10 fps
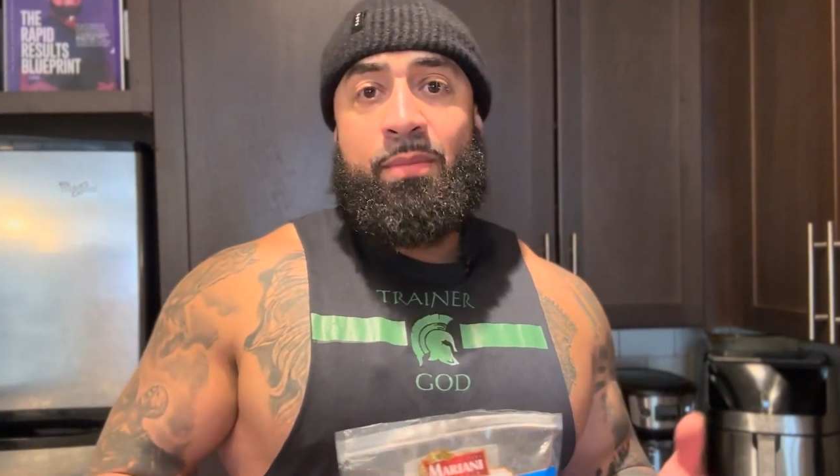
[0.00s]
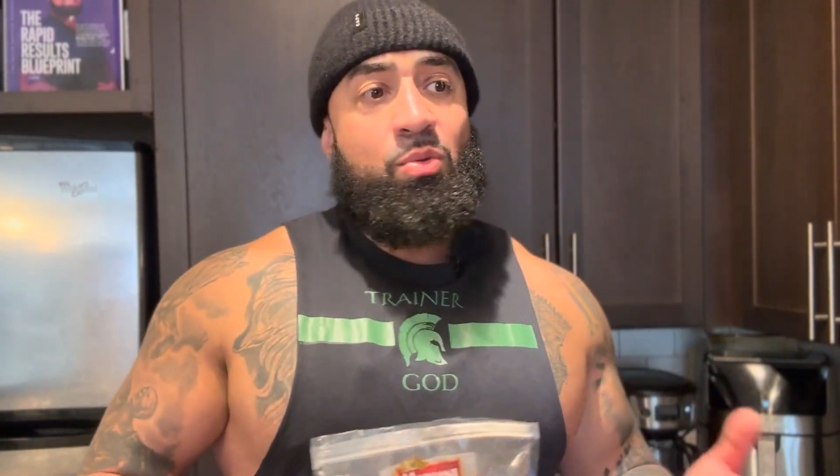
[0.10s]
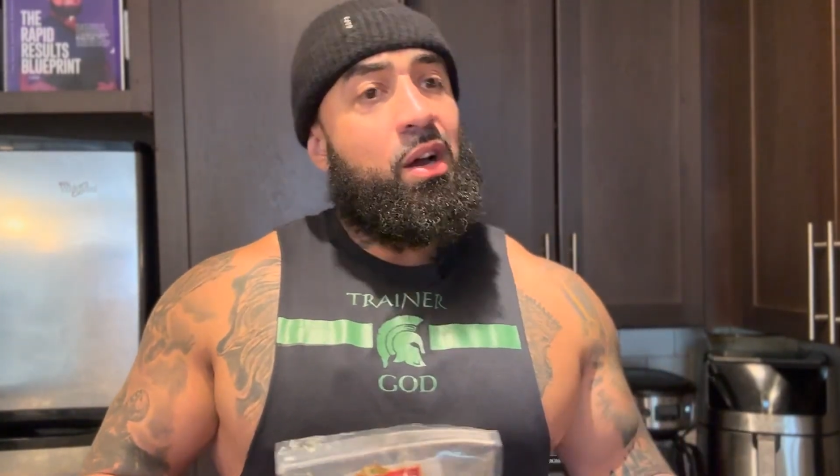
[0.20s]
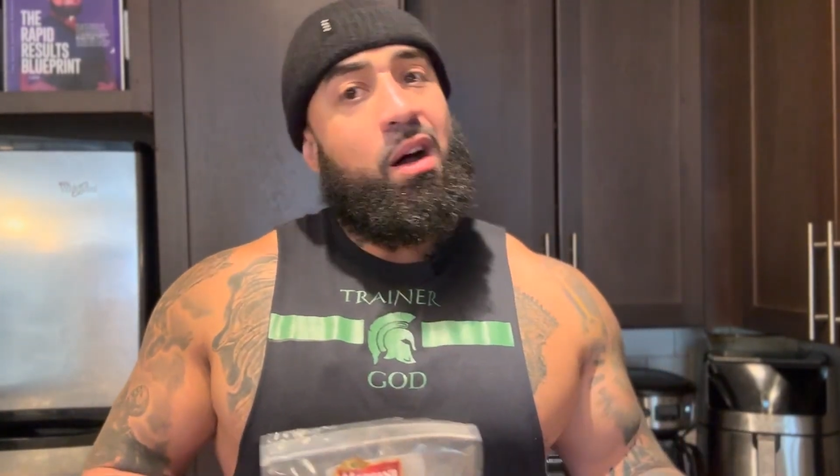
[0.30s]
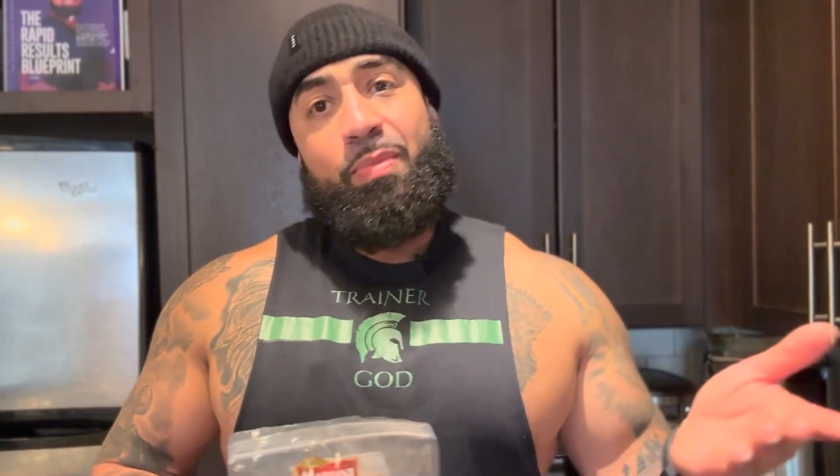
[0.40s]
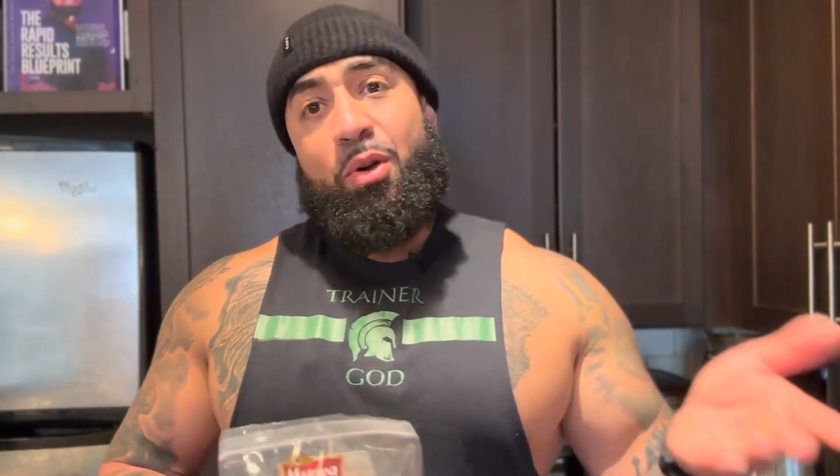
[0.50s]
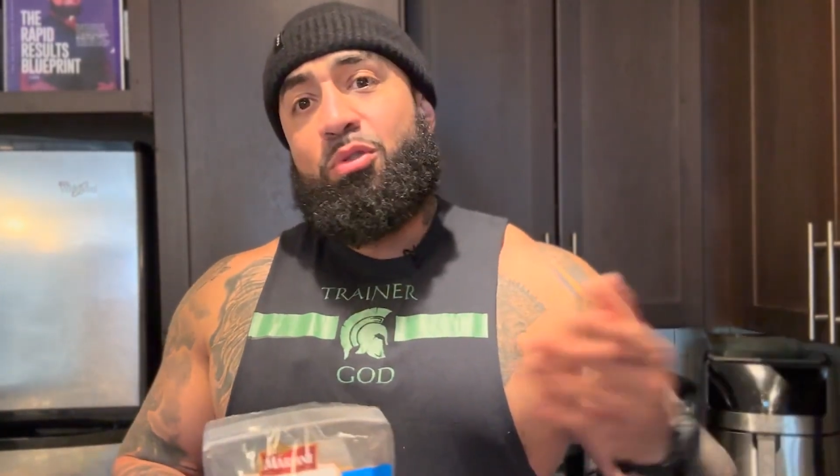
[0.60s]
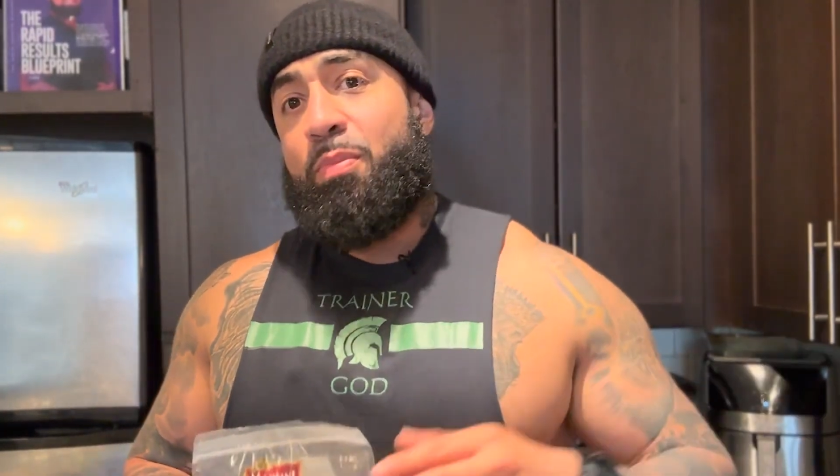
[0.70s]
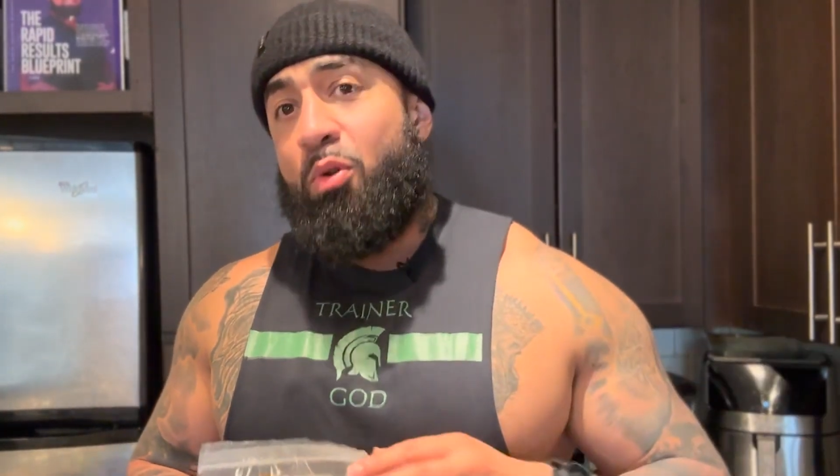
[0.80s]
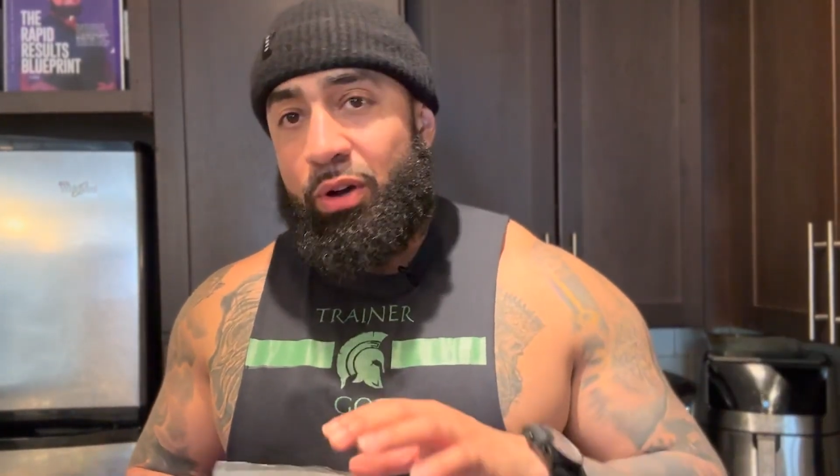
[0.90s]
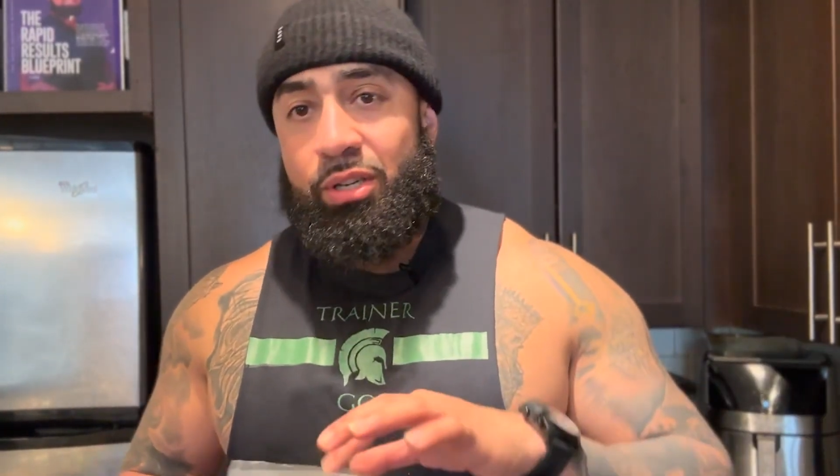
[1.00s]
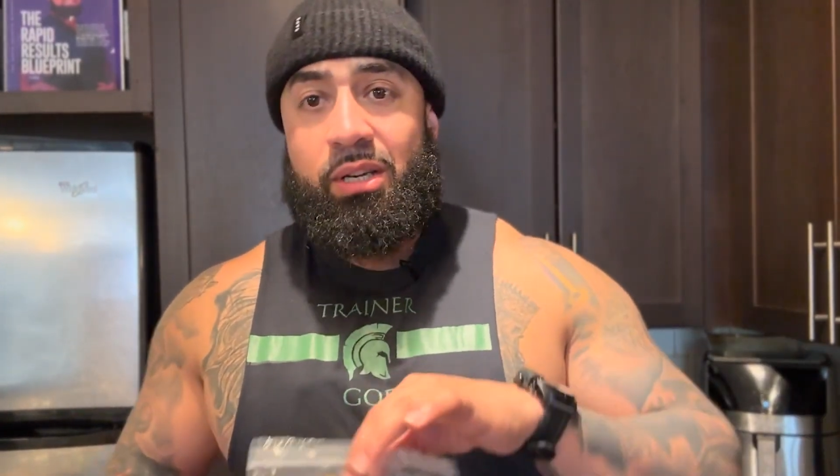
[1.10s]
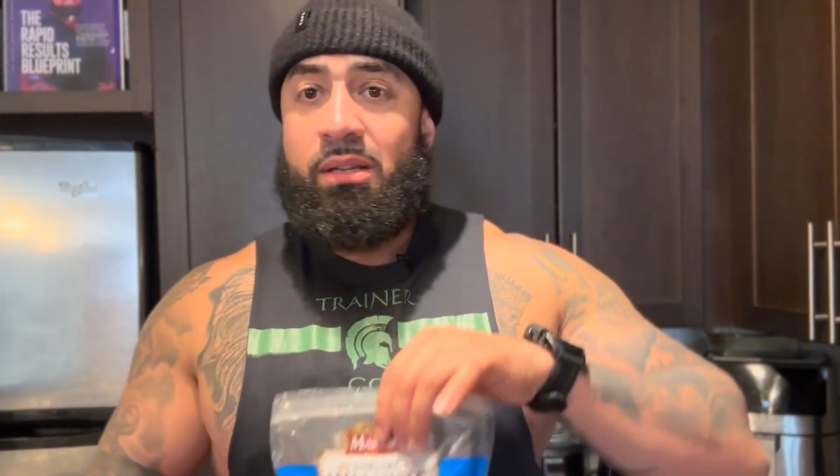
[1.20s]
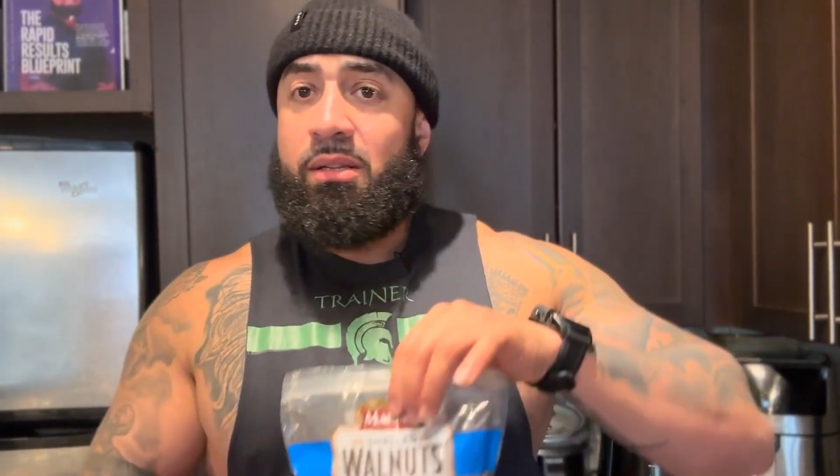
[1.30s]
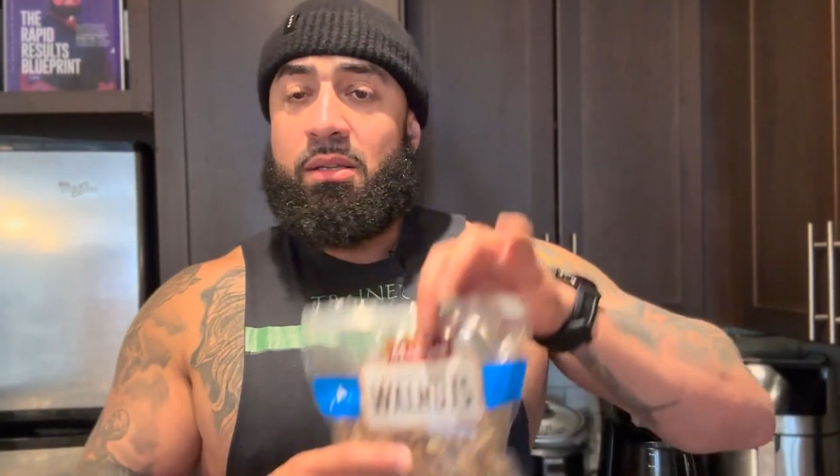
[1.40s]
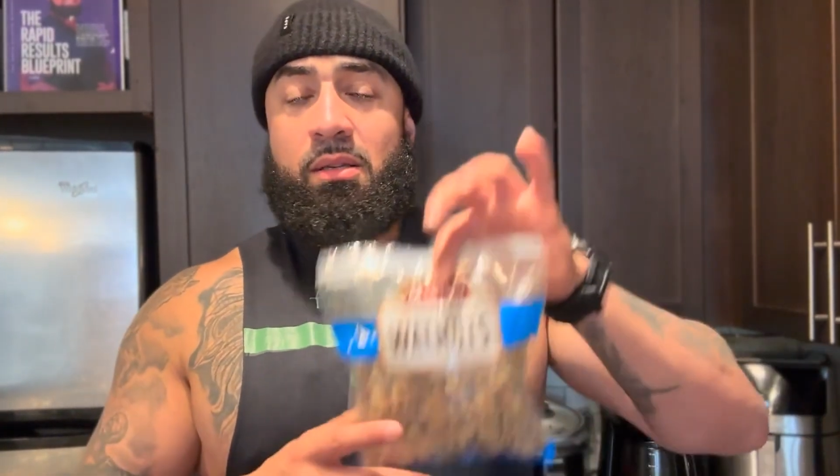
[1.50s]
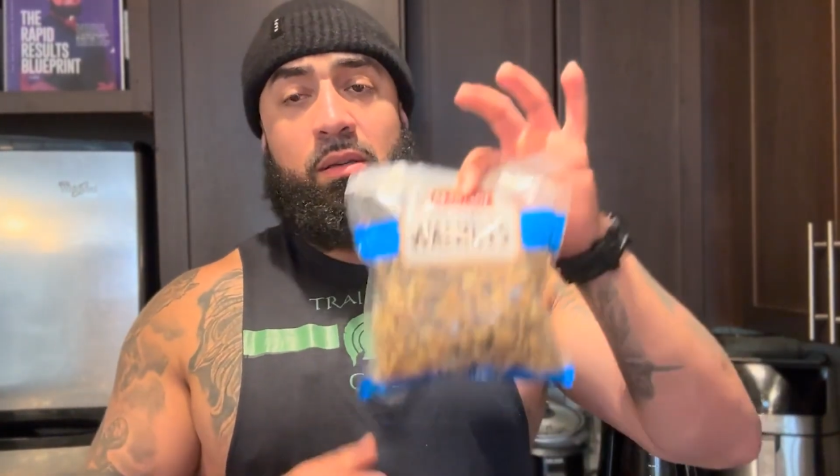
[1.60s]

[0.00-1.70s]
you want to up those portions.